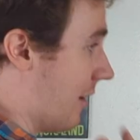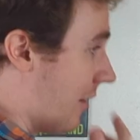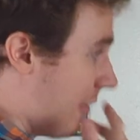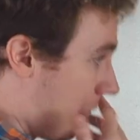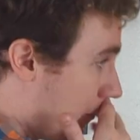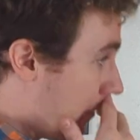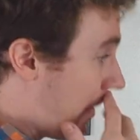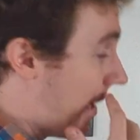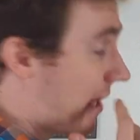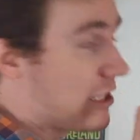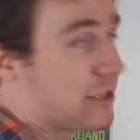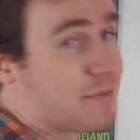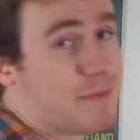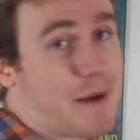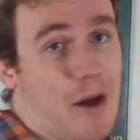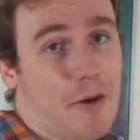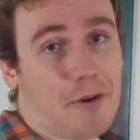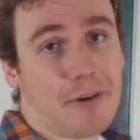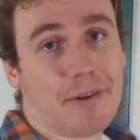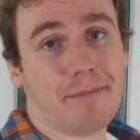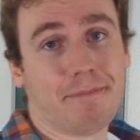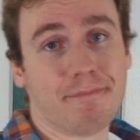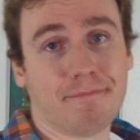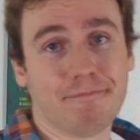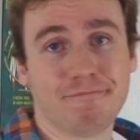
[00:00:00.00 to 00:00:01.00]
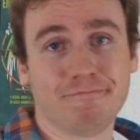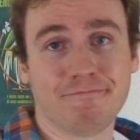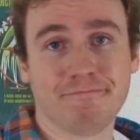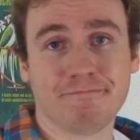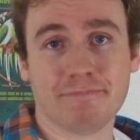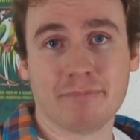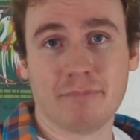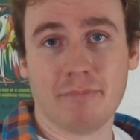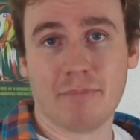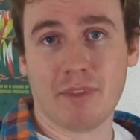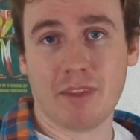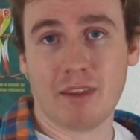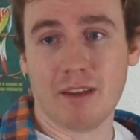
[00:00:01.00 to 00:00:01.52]
Splash Mountain.
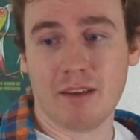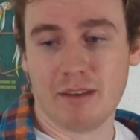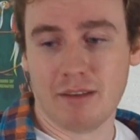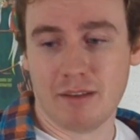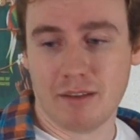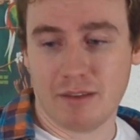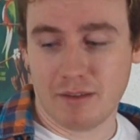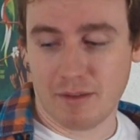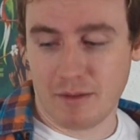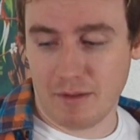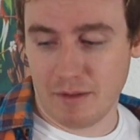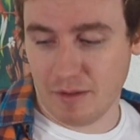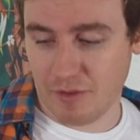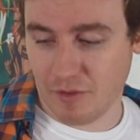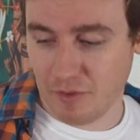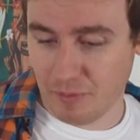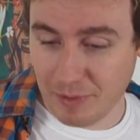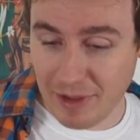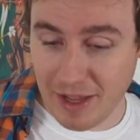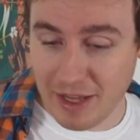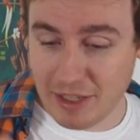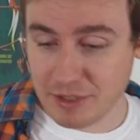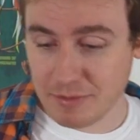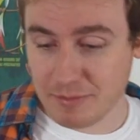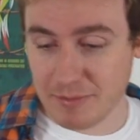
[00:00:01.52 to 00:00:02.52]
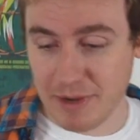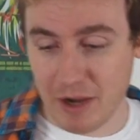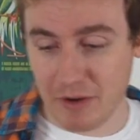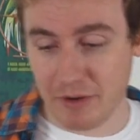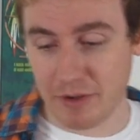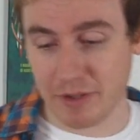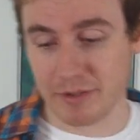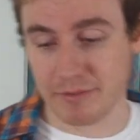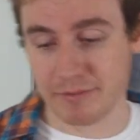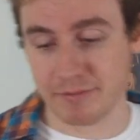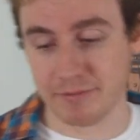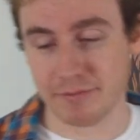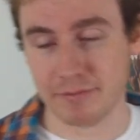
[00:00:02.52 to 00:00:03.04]
Splash
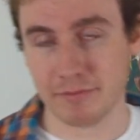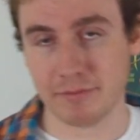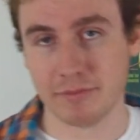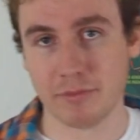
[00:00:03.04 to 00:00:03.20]
Mountain